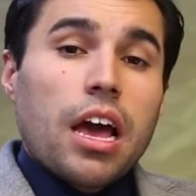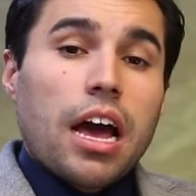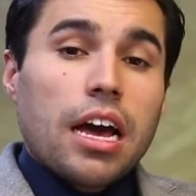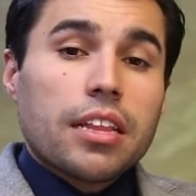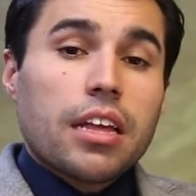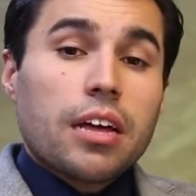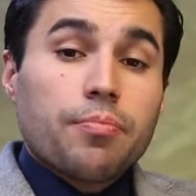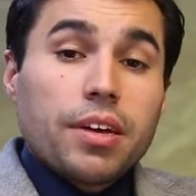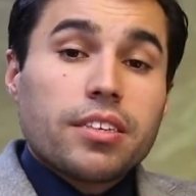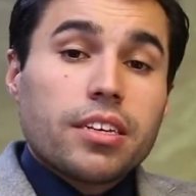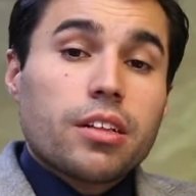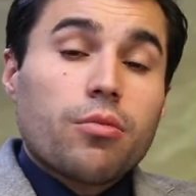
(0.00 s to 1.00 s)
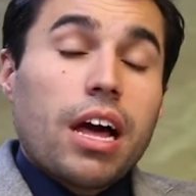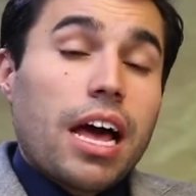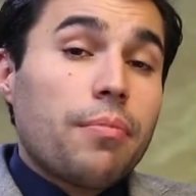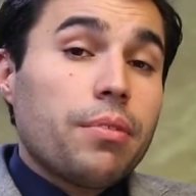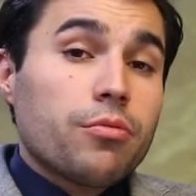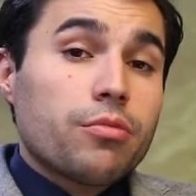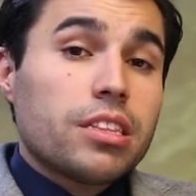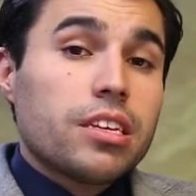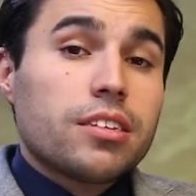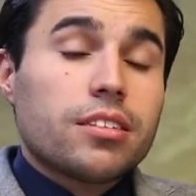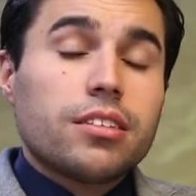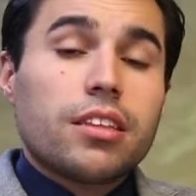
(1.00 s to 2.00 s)
And basically what happened with
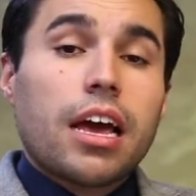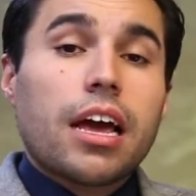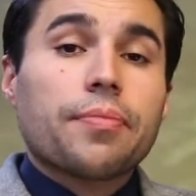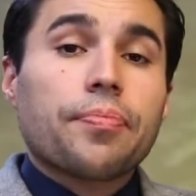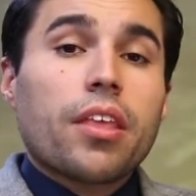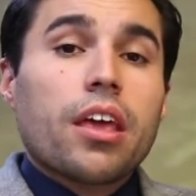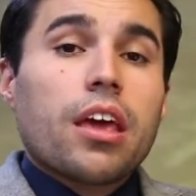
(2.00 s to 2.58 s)
this is that